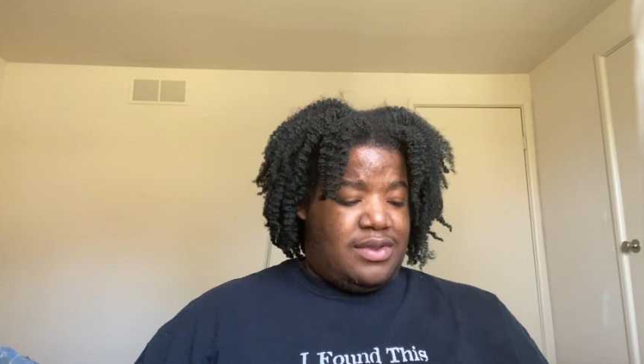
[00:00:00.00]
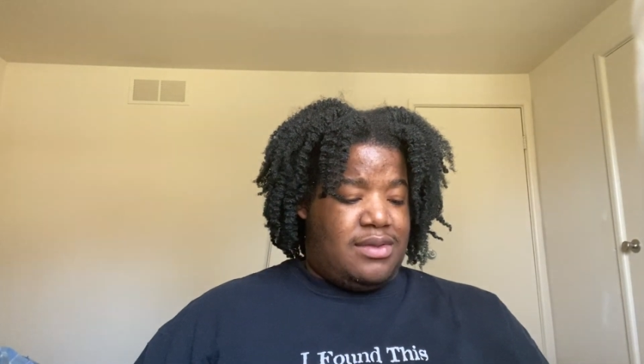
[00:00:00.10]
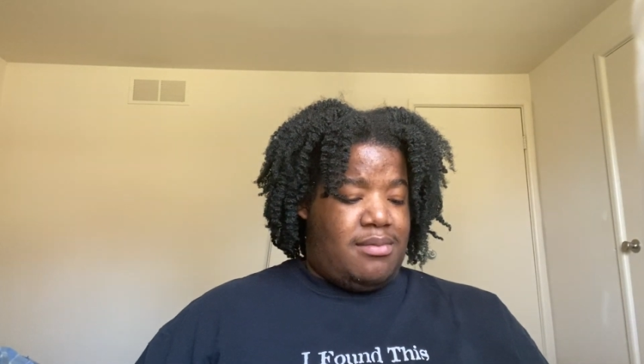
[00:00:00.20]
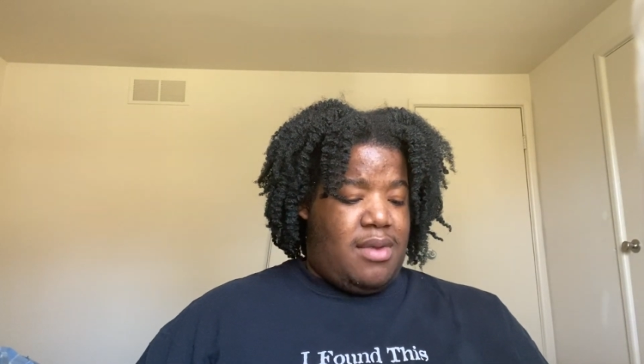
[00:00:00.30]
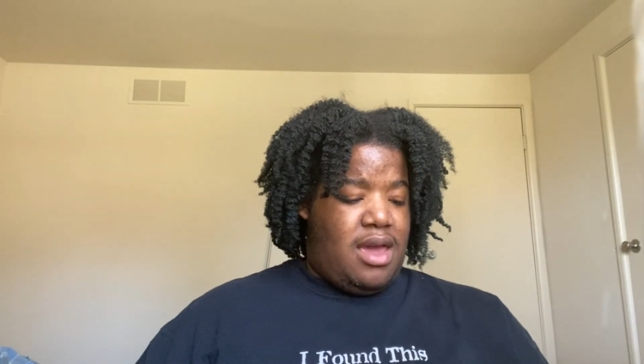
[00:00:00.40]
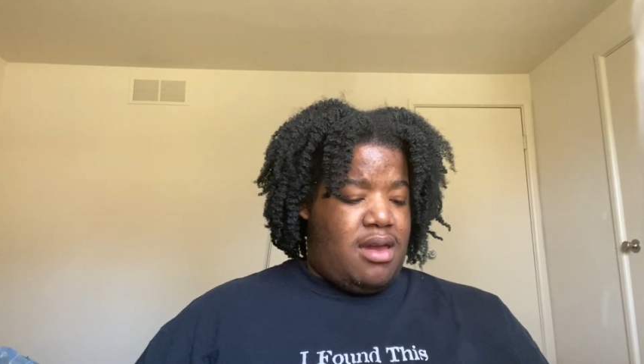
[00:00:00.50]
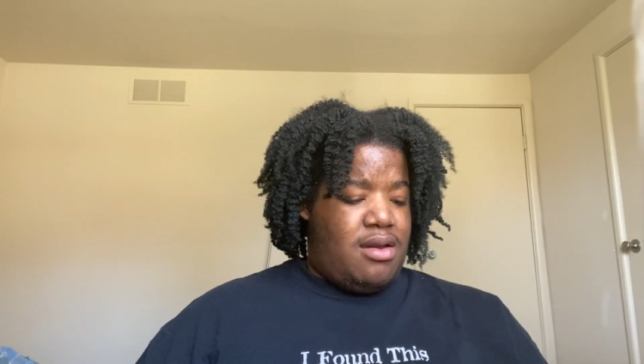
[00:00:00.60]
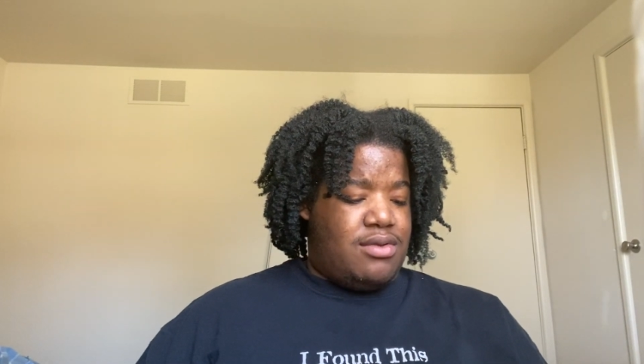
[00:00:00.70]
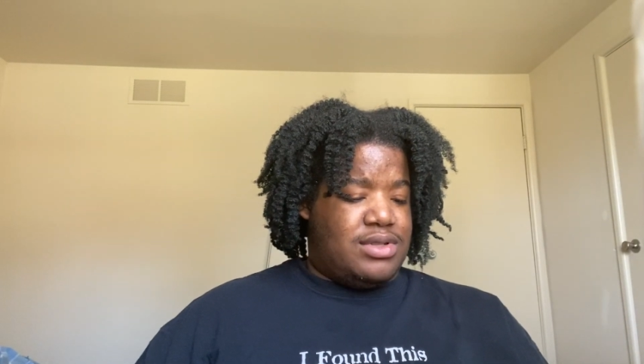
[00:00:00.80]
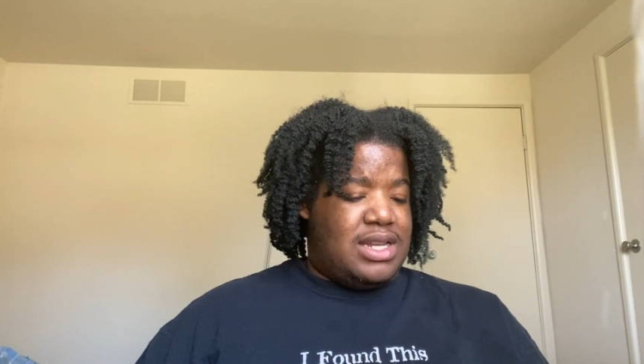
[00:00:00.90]

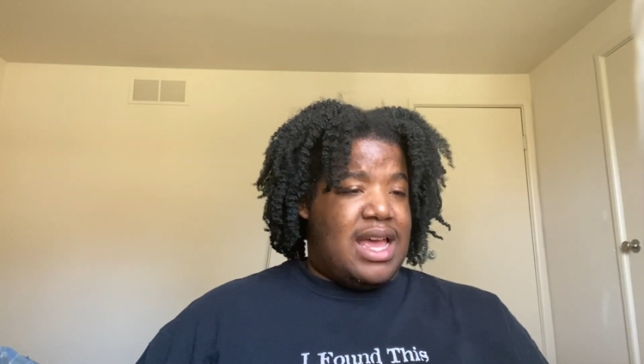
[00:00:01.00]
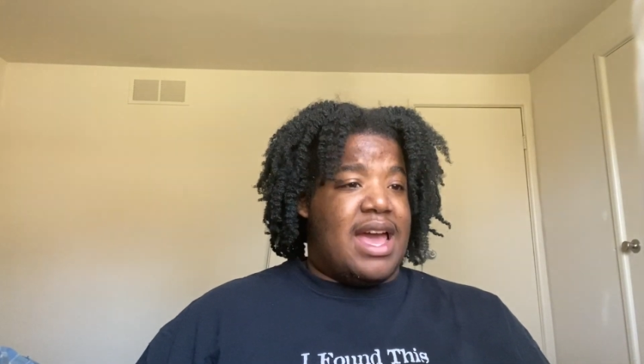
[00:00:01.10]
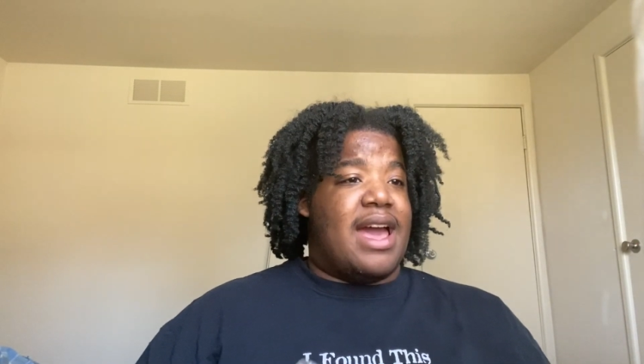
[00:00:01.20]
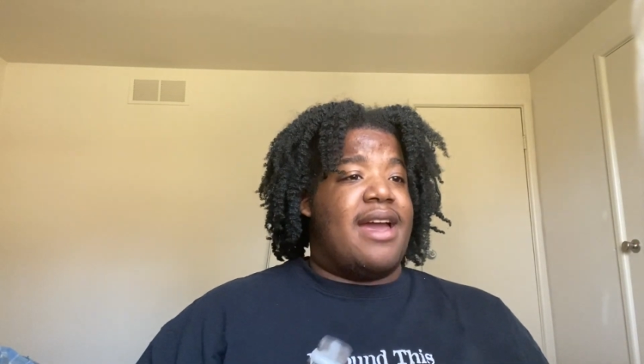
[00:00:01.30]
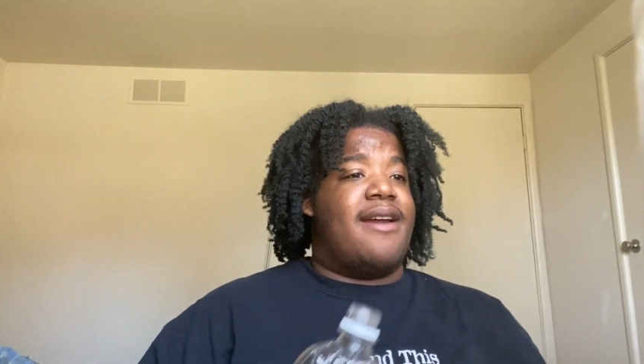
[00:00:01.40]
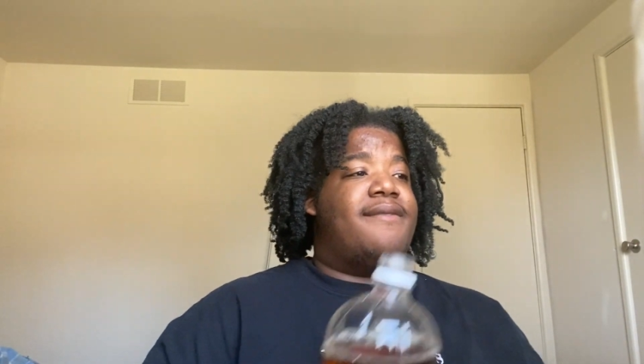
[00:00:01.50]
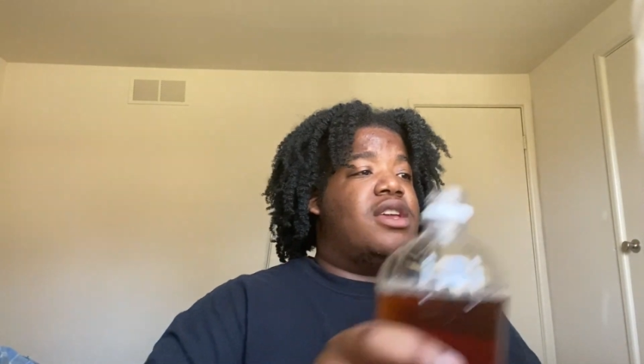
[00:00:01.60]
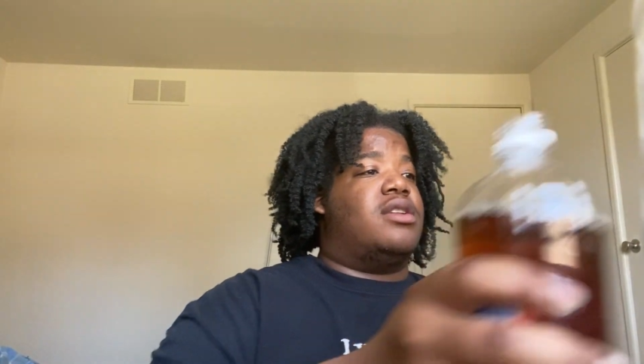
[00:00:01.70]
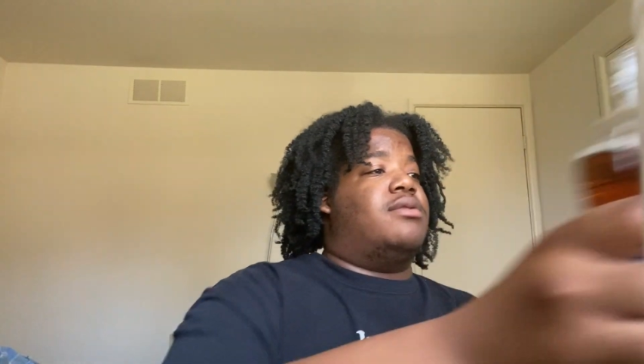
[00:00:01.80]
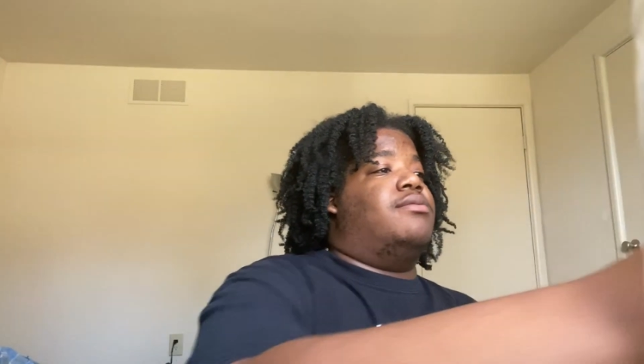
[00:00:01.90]
smells to high
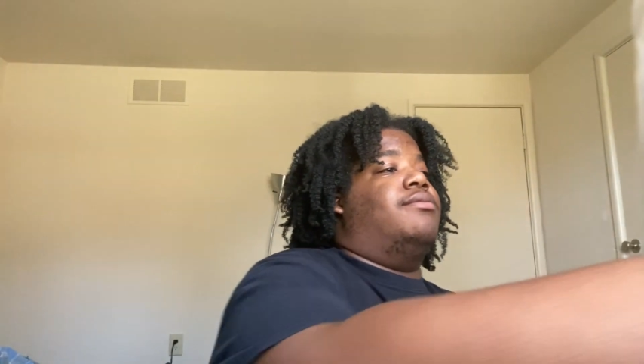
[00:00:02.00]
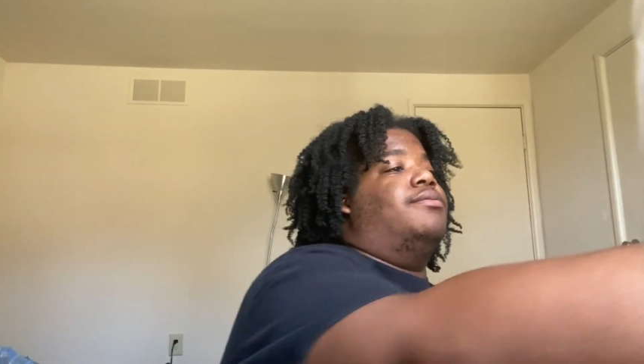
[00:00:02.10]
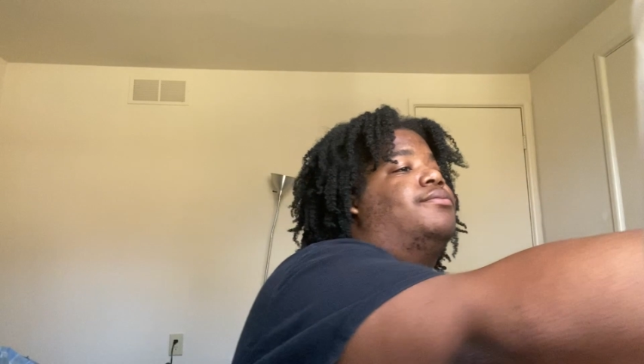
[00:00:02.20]
heaven.